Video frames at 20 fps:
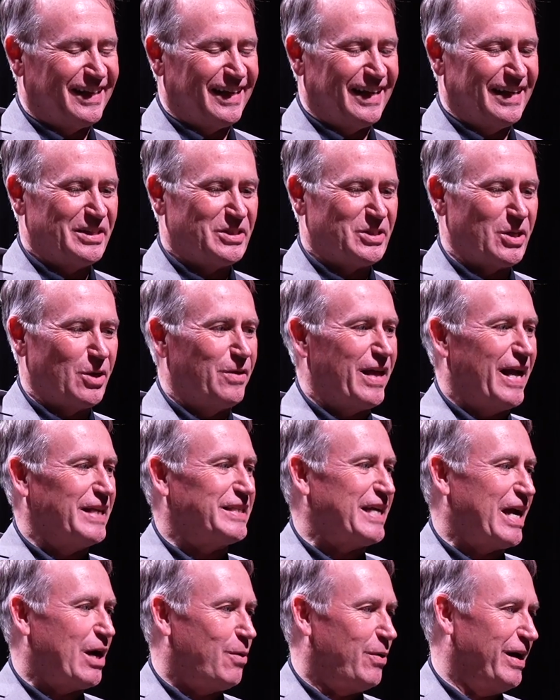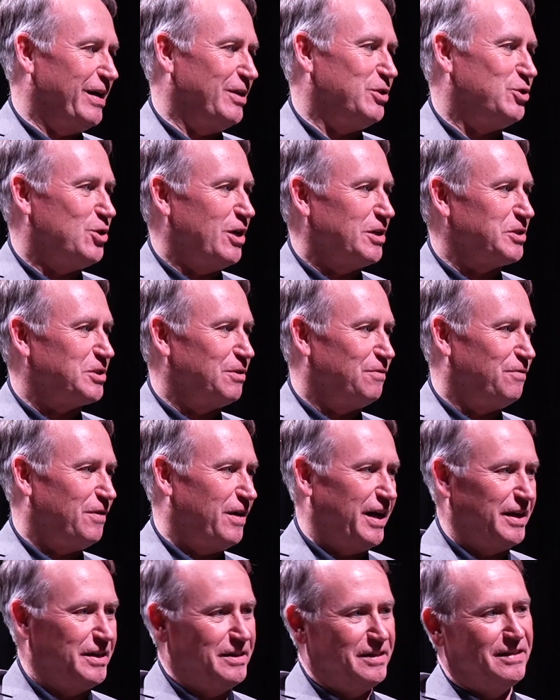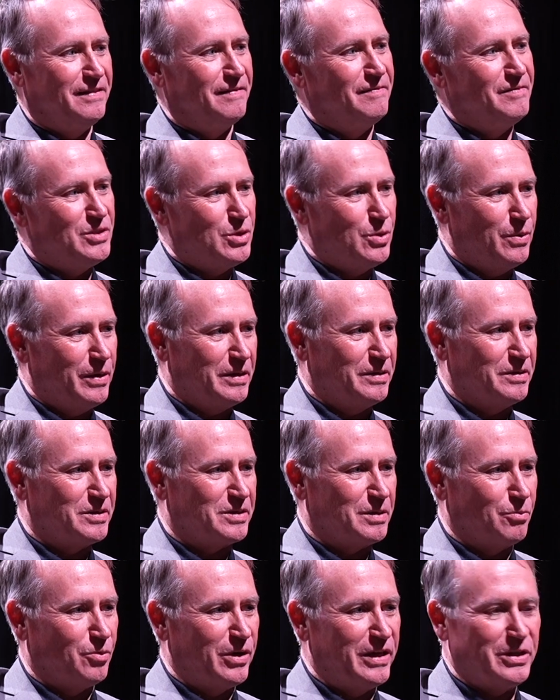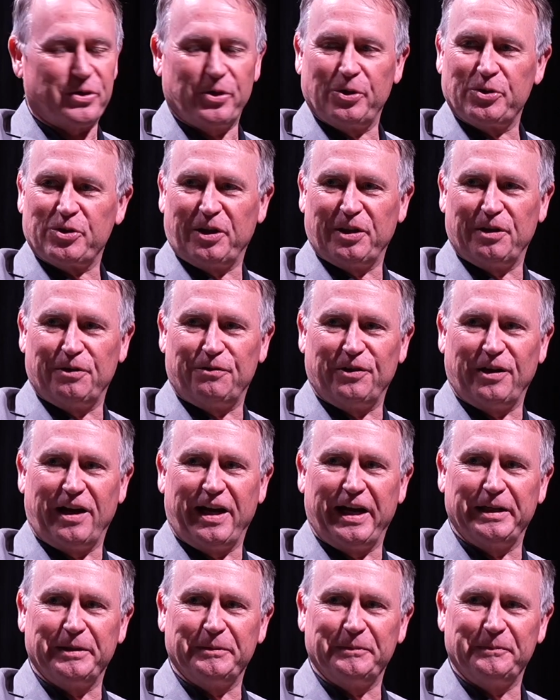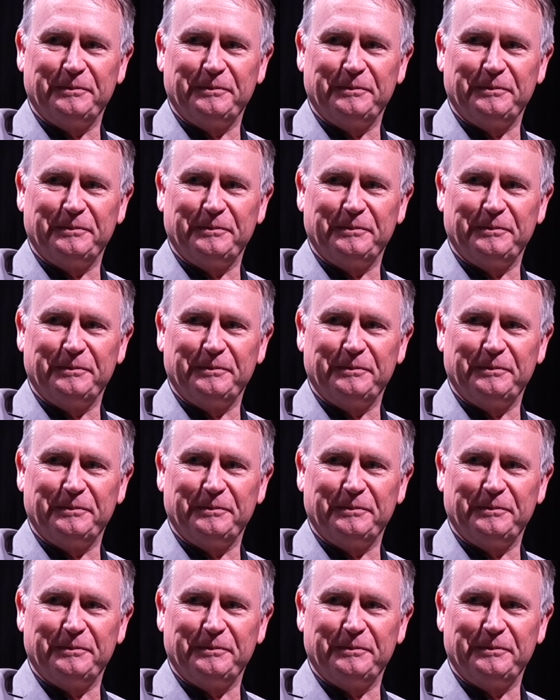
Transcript: And so that's how I justified doing some research on the fly.